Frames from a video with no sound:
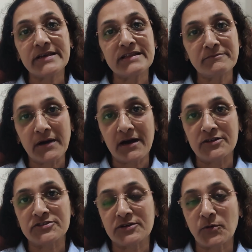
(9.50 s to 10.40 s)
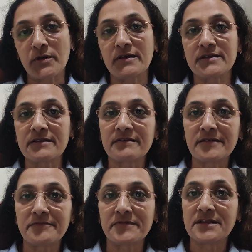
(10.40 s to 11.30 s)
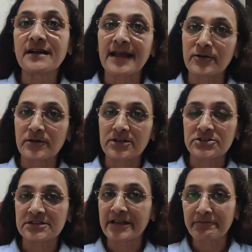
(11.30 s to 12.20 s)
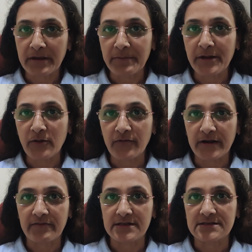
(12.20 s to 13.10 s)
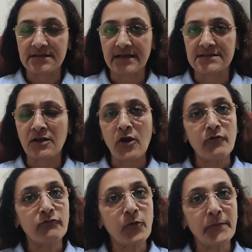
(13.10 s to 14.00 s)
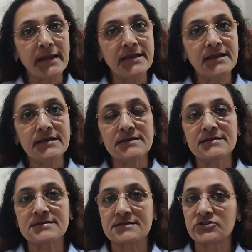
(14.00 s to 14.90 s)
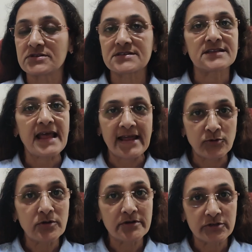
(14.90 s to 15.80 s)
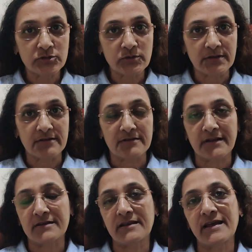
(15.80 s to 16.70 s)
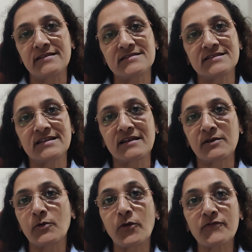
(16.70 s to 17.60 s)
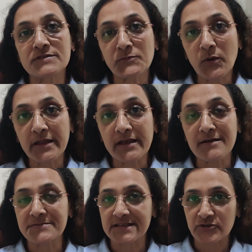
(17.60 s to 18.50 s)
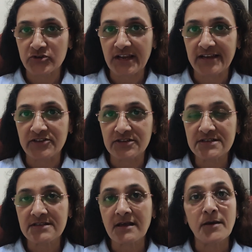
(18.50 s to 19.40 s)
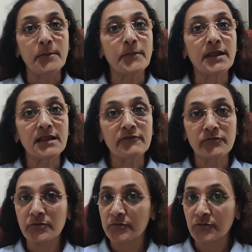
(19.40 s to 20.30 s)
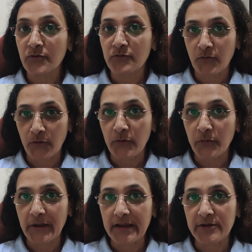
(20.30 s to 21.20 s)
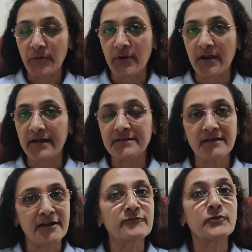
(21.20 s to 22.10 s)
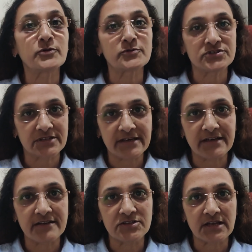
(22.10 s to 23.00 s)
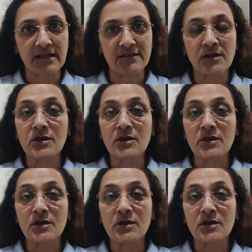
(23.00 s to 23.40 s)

already in March and all are geared up with the calculation and payment of advance tax. For many, it is just an annual ritual, and hence there are a lot of small hiccups and challenges, mainly if you do not want to pay it online and want to generate the challan.